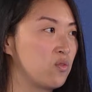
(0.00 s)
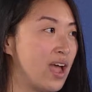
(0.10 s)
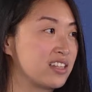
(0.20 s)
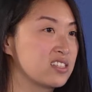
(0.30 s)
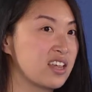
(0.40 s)

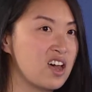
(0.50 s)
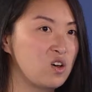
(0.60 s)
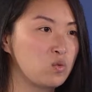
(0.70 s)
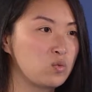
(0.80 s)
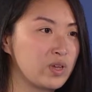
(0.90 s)
at
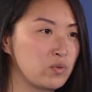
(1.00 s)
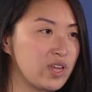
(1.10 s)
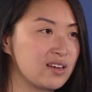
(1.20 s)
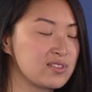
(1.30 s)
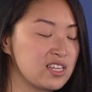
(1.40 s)
scale, we
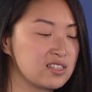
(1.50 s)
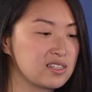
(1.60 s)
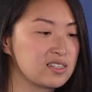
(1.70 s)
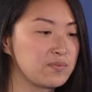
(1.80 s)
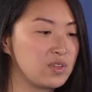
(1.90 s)
kind of see this
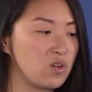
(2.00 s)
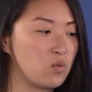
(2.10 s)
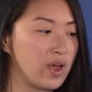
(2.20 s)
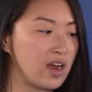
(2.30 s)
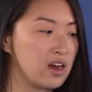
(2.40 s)
as
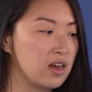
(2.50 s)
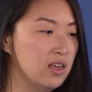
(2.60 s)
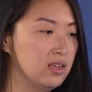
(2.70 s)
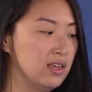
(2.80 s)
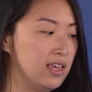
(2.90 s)
something where
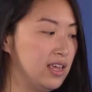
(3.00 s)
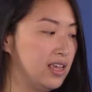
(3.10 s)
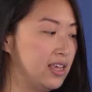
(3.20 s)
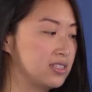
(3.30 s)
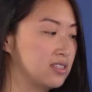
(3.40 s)

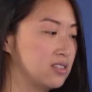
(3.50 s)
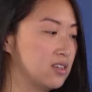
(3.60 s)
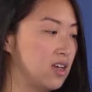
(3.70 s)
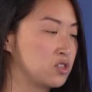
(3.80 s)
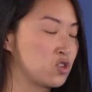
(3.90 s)
it's
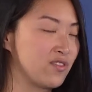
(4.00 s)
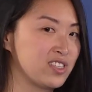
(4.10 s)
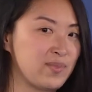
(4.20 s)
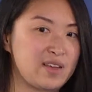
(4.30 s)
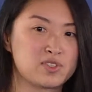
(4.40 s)
a service
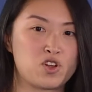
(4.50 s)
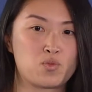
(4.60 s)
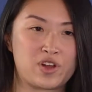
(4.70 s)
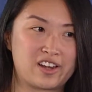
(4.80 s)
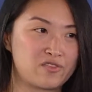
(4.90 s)
that becomes a
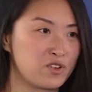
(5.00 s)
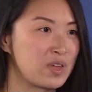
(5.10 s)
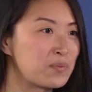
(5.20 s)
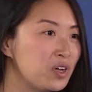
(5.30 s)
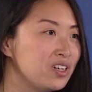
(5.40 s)
no-brainer for
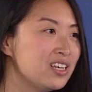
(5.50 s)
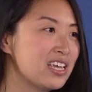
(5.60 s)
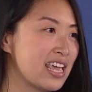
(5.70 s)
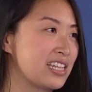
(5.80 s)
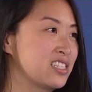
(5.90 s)
people.
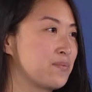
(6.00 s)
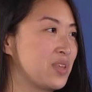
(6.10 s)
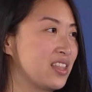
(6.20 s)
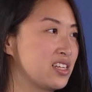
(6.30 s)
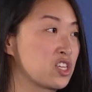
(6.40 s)
It's
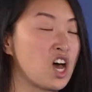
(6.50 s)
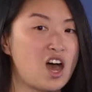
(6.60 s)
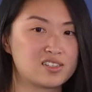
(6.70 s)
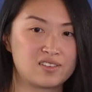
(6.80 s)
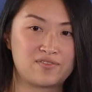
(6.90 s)
something that is
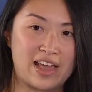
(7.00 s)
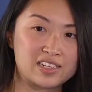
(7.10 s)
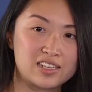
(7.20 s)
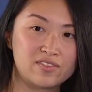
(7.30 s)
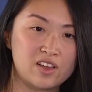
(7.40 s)

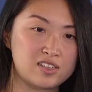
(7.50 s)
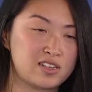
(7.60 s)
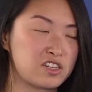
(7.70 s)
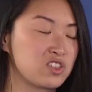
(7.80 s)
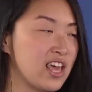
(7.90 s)
cost-effective,
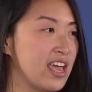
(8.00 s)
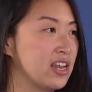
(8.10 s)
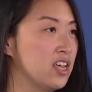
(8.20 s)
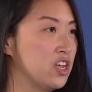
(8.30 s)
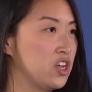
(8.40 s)
such
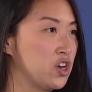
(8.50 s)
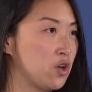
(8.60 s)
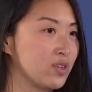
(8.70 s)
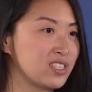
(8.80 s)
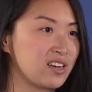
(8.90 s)
that
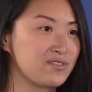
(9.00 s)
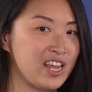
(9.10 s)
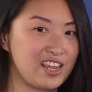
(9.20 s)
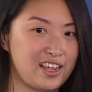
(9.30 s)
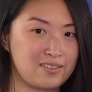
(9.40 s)
instead of
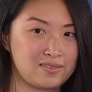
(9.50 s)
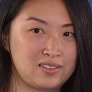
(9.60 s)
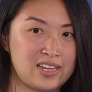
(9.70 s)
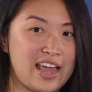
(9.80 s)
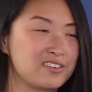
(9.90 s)
taking
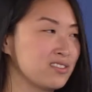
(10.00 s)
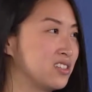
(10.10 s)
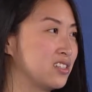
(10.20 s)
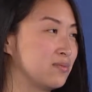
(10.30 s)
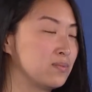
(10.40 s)
10
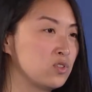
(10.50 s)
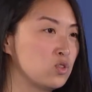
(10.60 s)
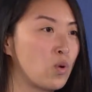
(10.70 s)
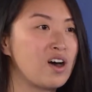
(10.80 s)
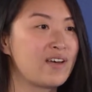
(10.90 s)
to
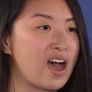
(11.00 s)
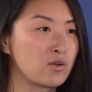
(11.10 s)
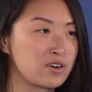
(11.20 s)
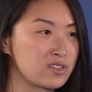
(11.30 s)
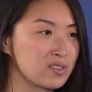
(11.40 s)
12
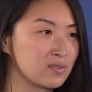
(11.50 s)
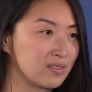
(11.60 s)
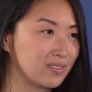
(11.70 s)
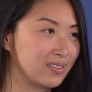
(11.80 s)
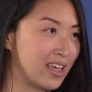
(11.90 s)
hours
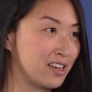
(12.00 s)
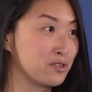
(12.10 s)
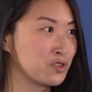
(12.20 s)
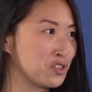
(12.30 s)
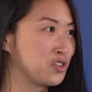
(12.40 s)
that it
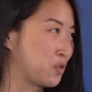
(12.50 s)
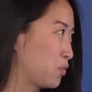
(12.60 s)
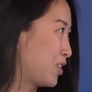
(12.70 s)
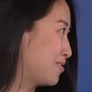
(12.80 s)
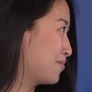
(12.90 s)
used to took
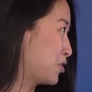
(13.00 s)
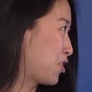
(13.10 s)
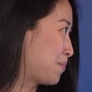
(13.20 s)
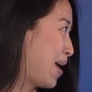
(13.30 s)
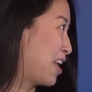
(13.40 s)
when we
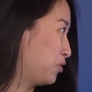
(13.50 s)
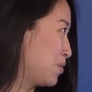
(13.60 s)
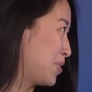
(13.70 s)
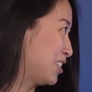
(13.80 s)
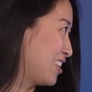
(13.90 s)
started manually
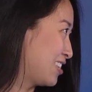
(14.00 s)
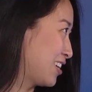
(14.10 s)
building these